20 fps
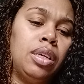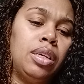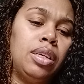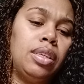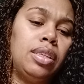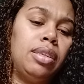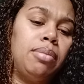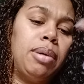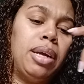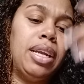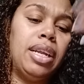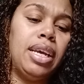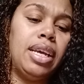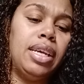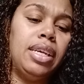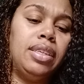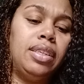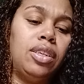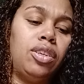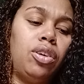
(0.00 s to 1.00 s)
somebody that
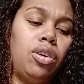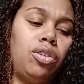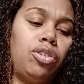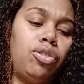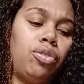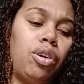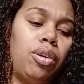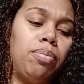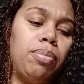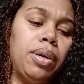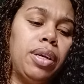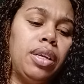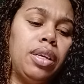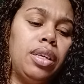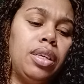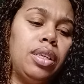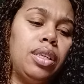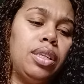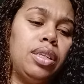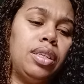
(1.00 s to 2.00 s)
is a nurturer, but
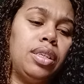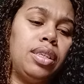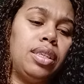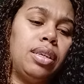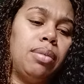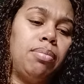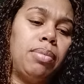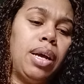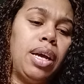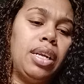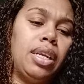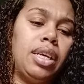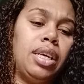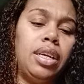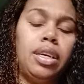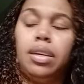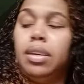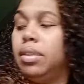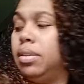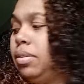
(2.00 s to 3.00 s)
somebody here.